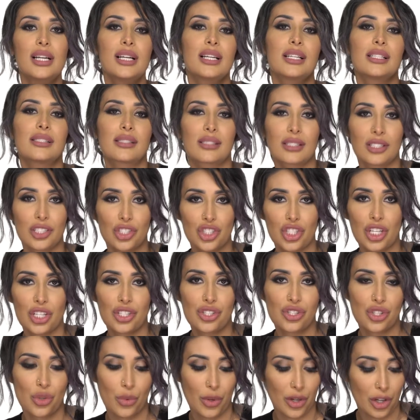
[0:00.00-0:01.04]
is going to
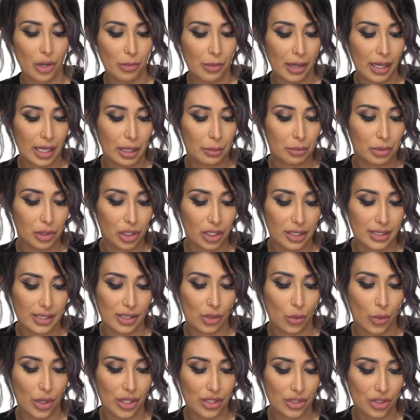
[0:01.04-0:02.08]
change the way your makeup looks
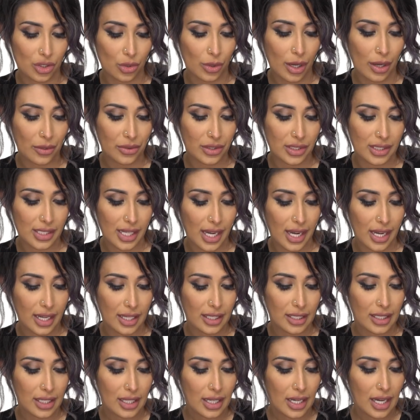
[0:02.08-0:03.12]
and wears throughout the
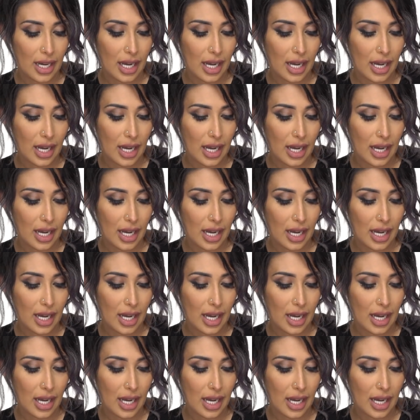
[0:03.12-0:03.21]
day.